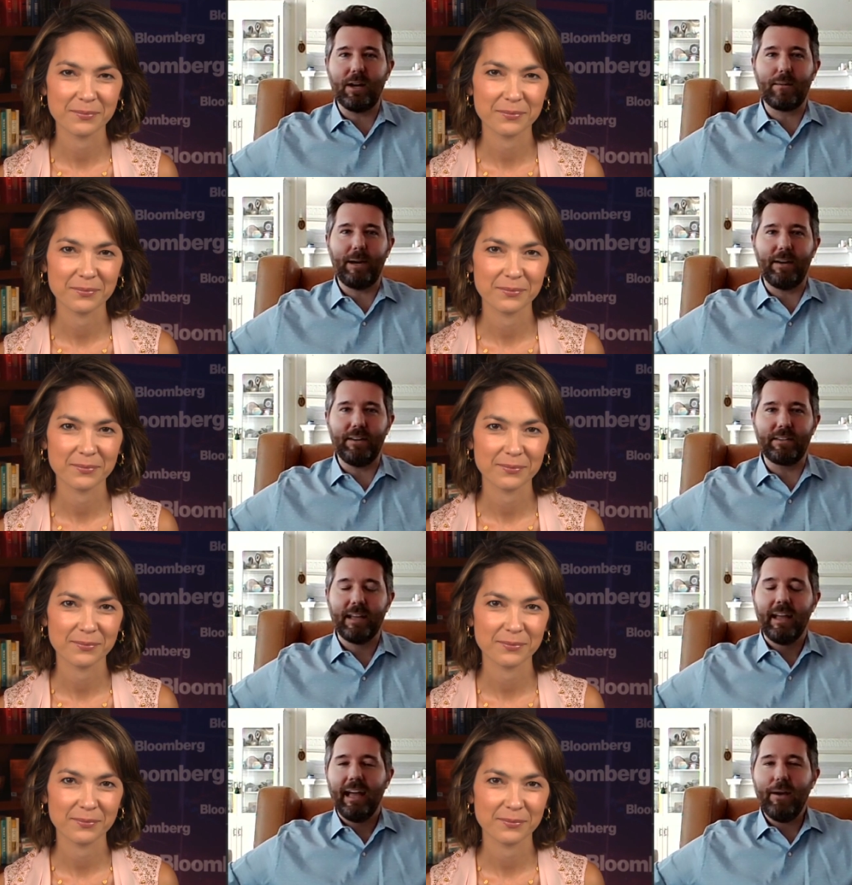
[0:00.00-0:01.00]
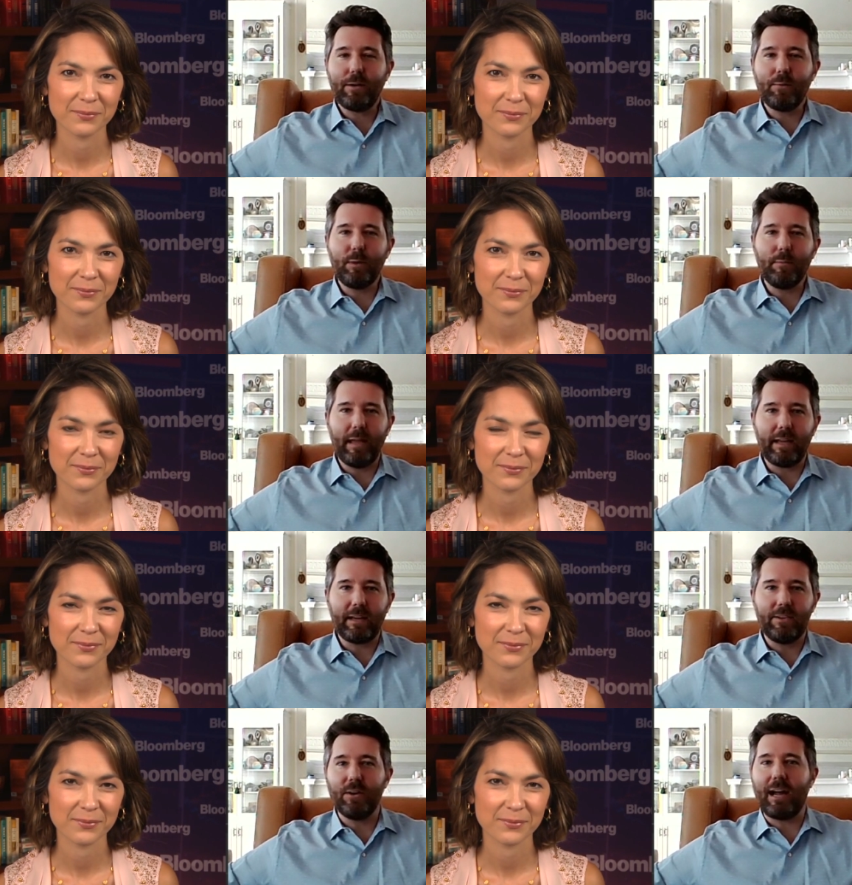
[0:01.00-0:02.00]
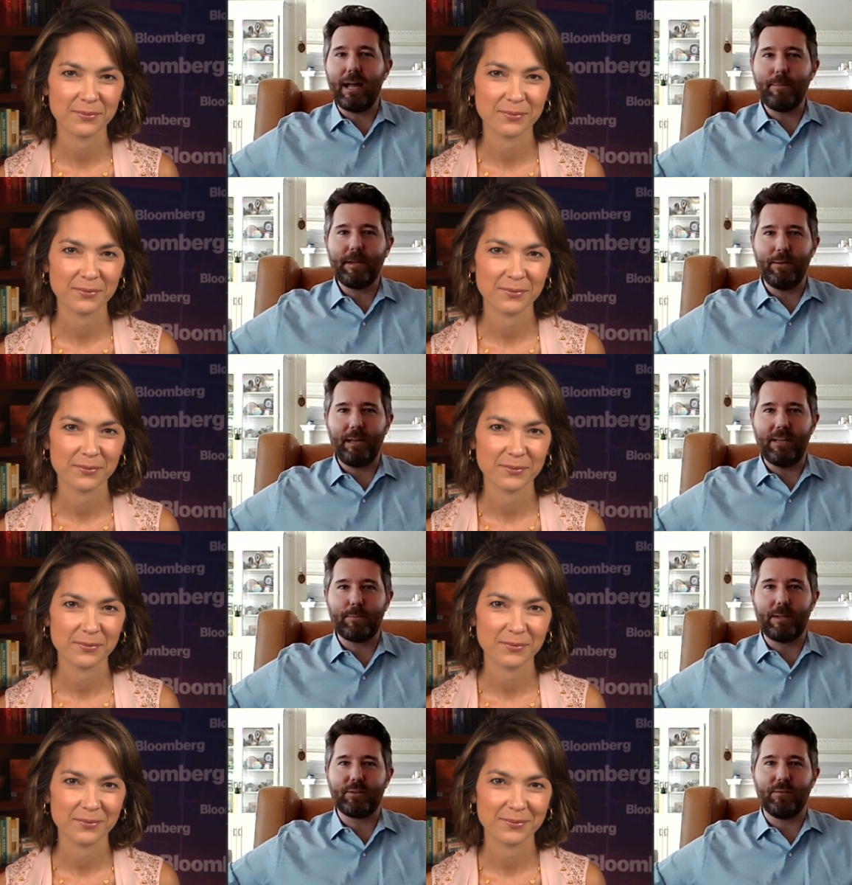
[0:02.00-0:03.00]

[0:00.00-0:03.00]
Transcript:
Speaker 1: about is how can we make your IPO day special for